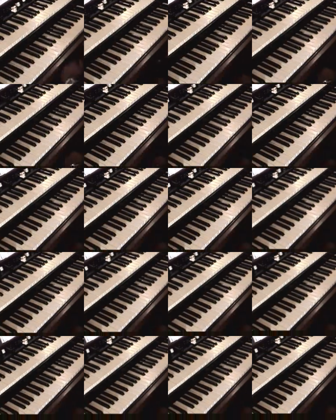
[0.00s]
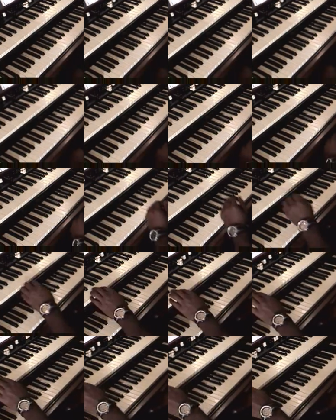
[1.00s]
Okay? And a
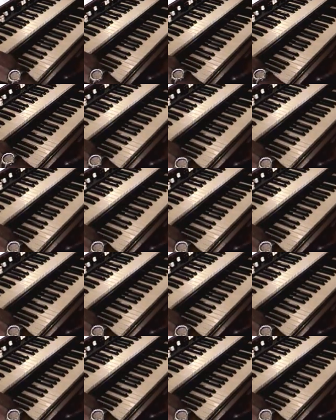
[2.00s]
little, you know.